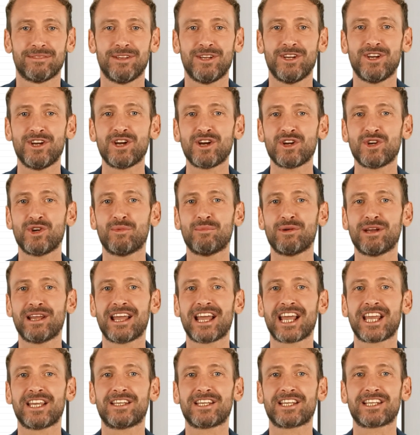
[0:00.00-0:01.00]
Here we
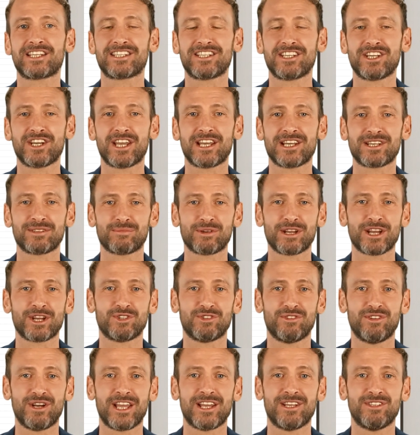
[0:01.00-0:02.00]
have the CSV
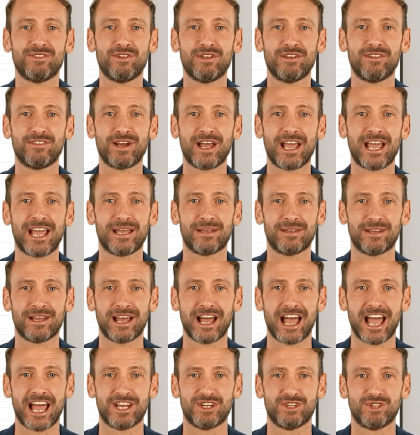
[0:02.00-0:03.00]
transfer file.
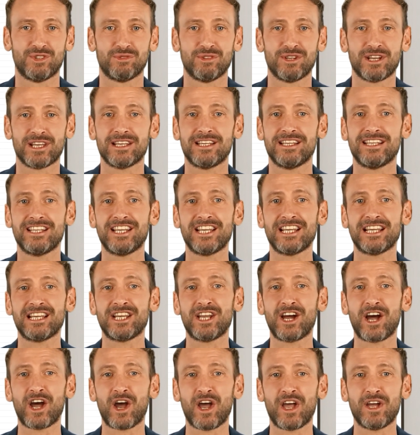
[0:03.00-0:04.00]
As you can see,
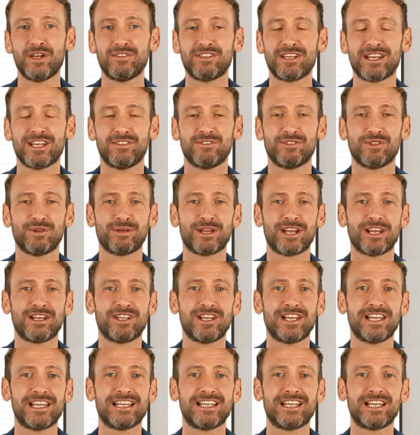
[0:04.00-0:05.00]
all the
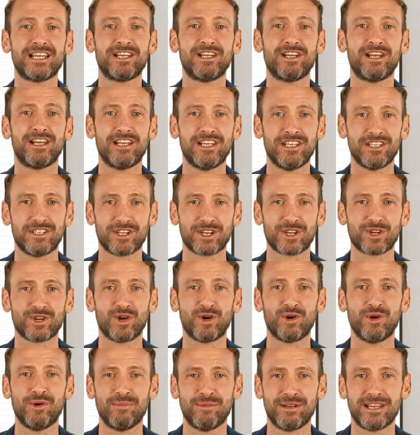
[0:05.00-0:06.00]
information is included.
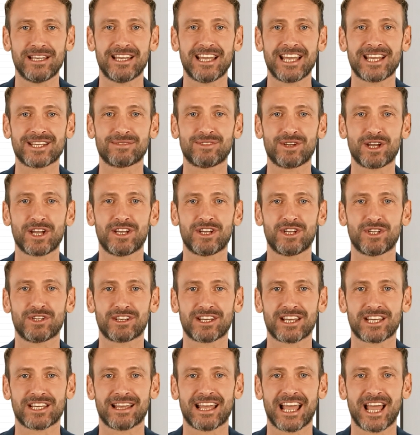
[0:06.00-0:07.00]
Your business partner
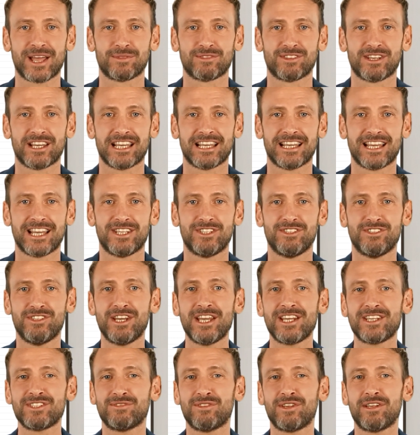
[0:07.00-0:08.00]
can now take this
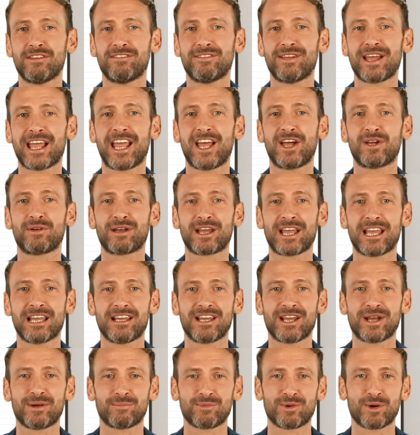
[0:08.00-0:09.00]
transfer file and
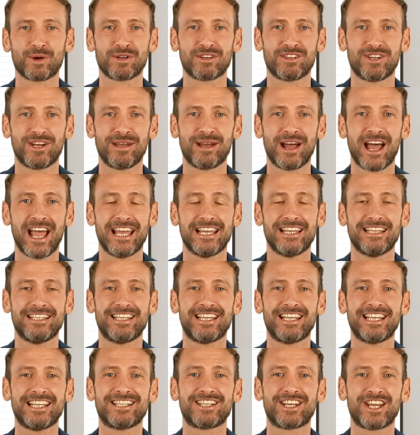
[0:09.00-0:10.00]
import the lines
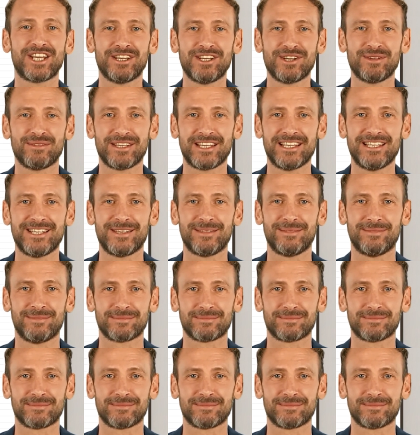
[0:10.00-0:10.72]
in his documents.